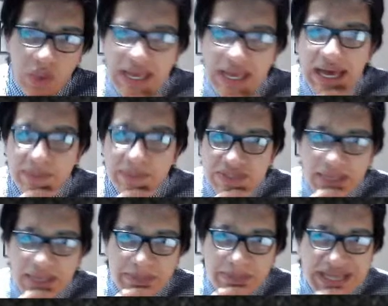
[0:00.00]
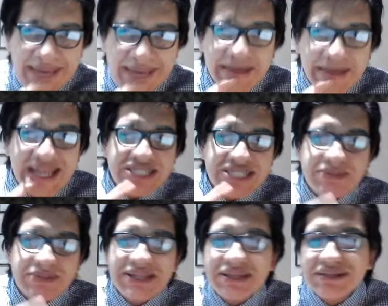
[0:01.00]
we have some time
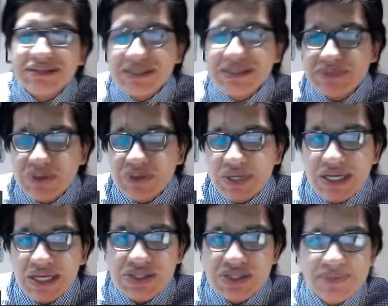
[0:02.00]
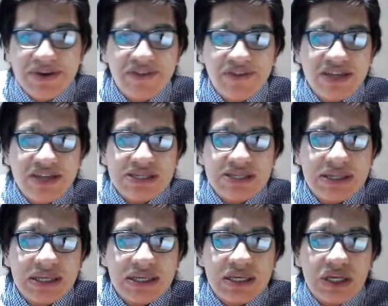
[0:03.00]
management tips okay so very
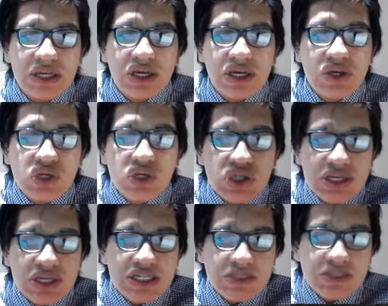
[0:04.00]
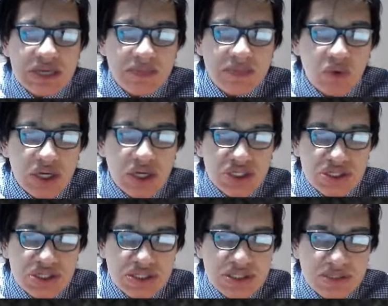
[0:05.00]
basically you shouldn't skip
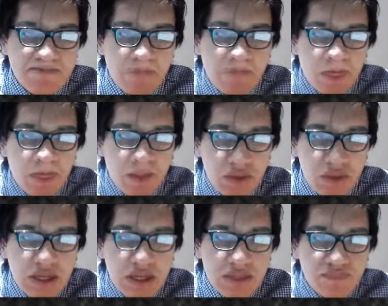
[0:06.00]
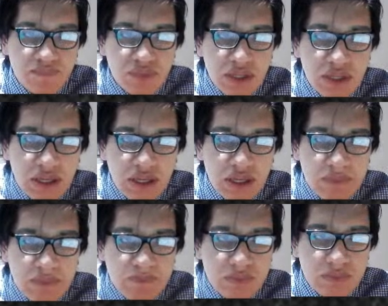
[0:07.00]
questions okay uh,
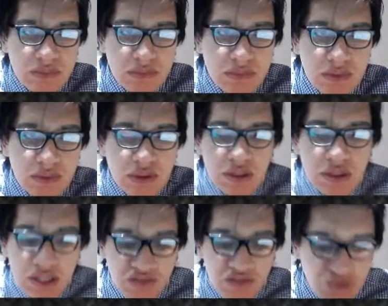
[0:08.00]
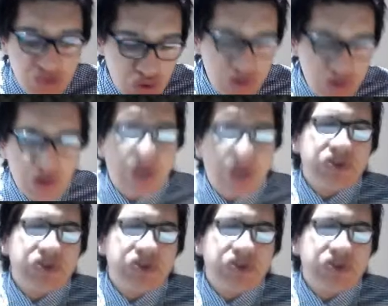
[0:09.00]
if you don't